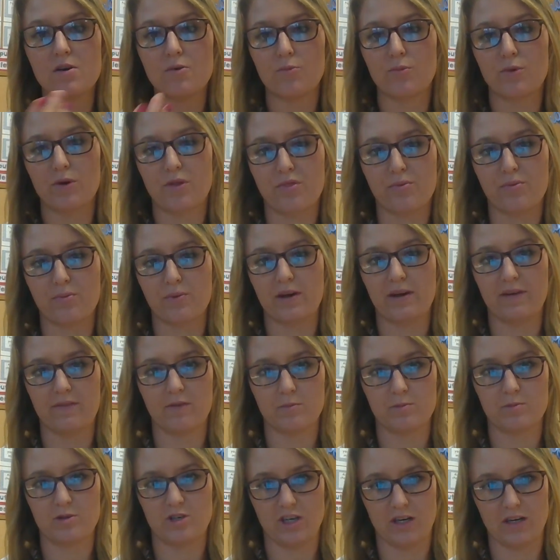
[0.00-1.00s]
with 3 of
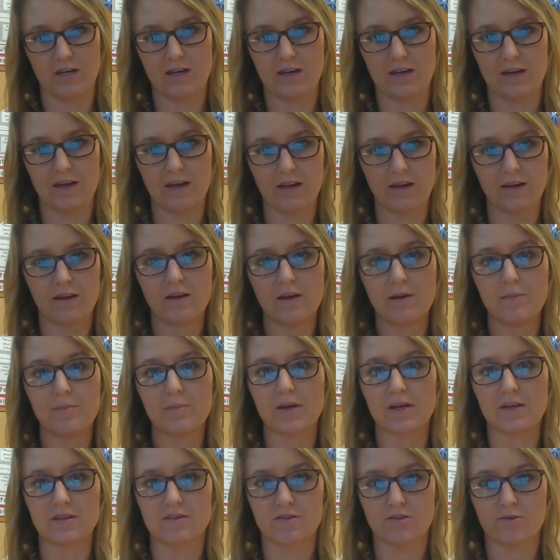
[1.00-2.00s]
them shaded in,
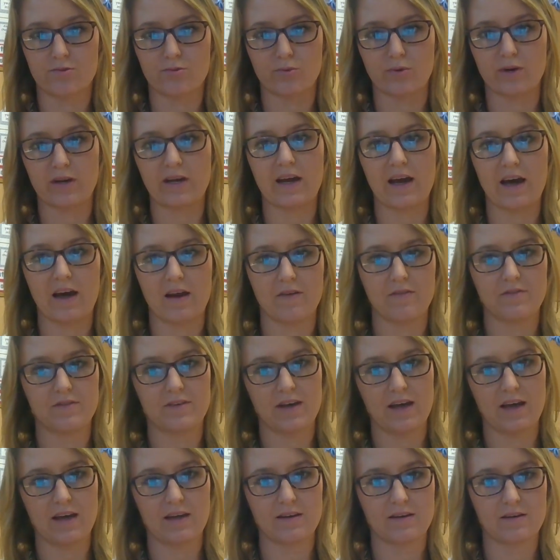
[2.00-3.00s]
because 3 out of
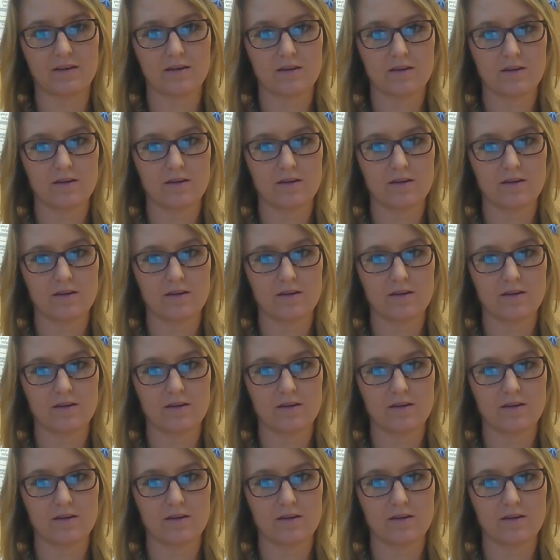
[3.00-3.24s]
10.